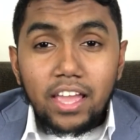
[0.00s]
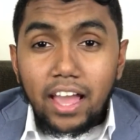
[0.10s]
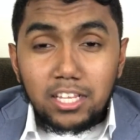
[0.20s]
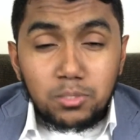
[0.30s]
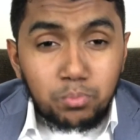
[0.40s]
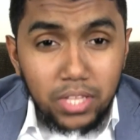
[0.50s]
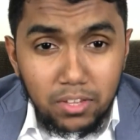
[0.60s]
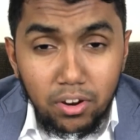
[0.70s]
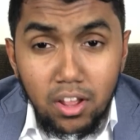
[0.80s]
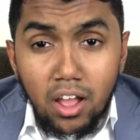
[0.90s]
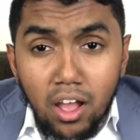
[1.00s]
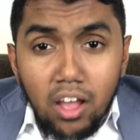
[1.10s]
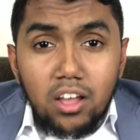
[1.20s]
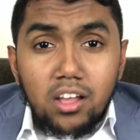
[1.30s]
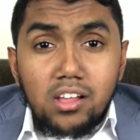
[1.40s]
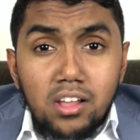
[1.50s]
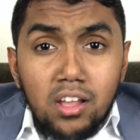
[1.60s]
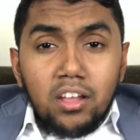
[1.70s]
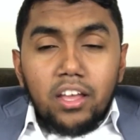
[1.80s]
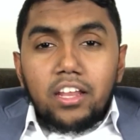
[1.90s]
And he's breathing for,
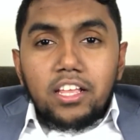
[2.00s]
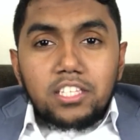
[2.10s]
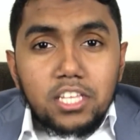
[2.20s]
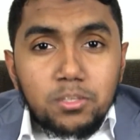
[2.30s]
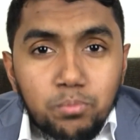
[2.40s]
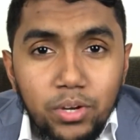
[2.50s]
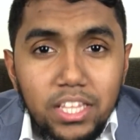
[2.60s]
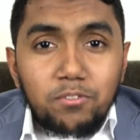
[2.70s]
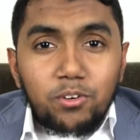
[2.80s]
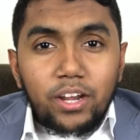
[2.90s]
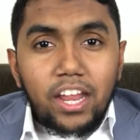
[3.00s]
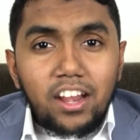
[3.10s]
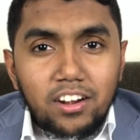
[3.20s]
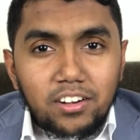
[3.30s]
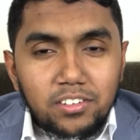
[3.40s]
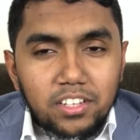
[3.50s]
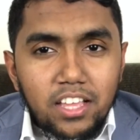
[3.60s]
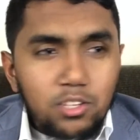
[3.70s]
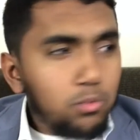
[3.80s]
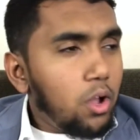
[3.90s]
he's breathing for air.
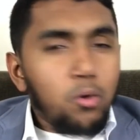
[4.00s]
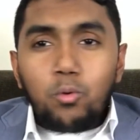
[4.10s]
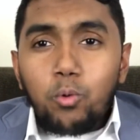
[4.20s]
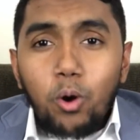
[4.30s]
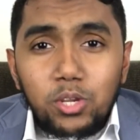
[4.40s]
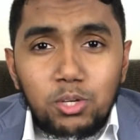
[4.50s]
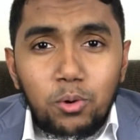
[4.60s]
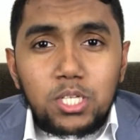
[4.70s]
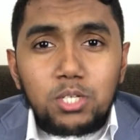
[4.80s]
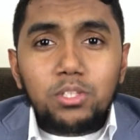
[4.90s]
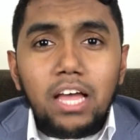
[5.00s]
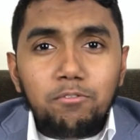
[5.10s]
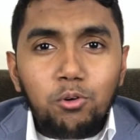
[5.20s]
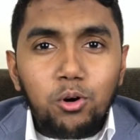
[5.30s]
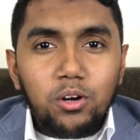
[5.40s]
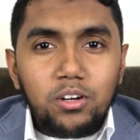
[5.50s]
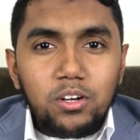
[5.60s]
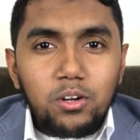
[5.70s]
And he says, what would you do that for?